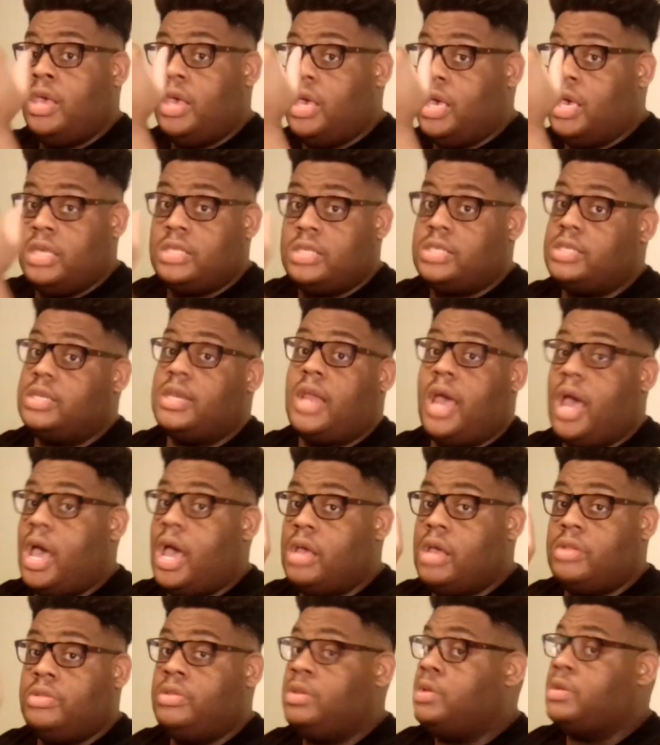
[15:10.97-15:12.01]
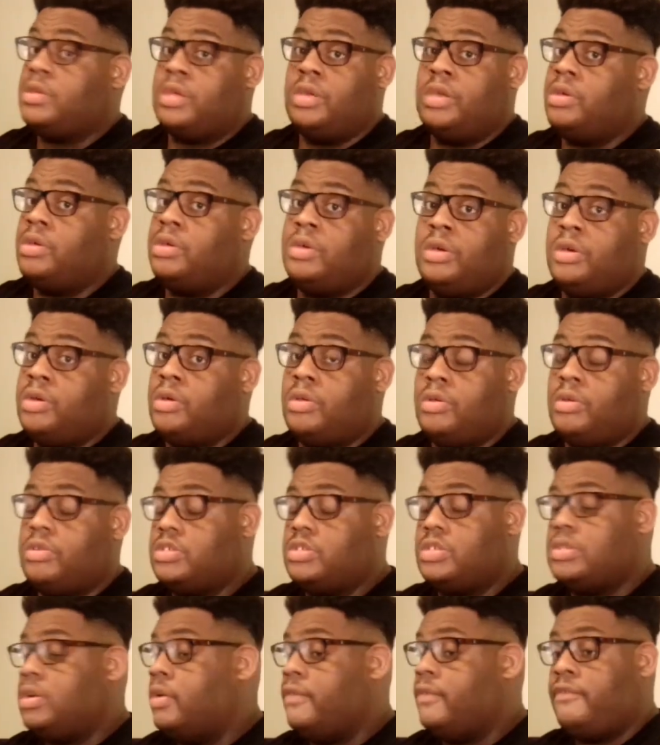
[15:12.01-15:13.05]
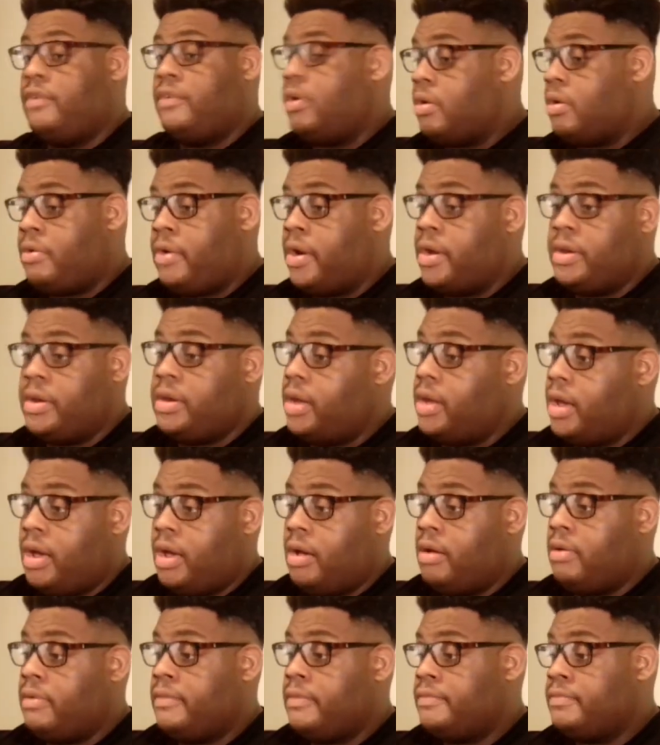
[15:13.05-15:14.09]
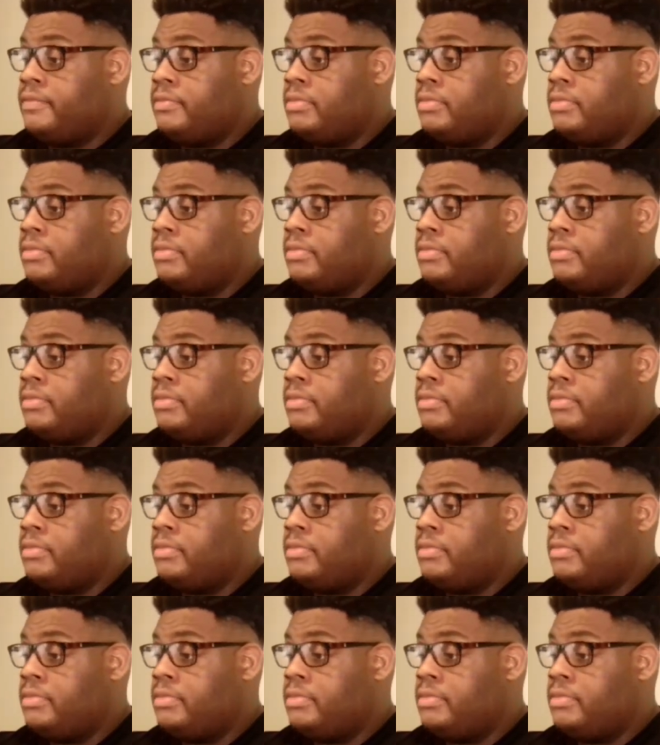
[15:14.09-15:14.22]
It's not looking good so far right now.